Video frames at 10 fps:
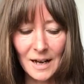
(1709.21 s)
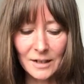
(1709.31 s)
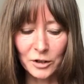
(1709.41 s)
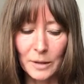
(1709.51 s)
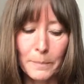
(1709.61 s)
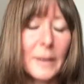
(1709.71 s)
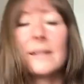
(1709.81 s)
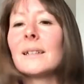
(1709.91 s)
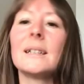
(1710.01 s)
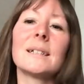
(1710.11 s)
And she
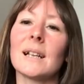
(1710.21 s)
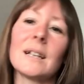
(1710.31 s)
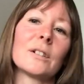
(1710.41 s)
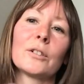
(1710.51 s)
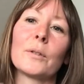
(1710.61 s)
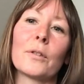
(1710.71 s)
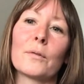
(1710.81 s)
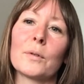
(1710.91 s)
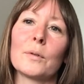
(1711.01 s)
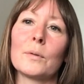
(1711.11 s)
basically takes you
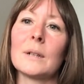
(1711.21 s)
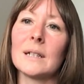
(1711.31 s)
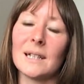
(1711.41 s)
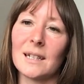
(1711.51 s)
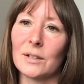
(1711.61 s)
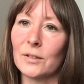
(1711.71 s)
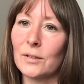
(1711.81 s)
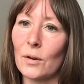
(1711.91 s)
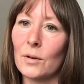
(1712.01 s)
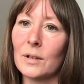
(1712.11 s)
through knitting a
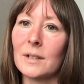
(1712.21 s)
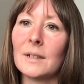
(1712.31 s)
sock.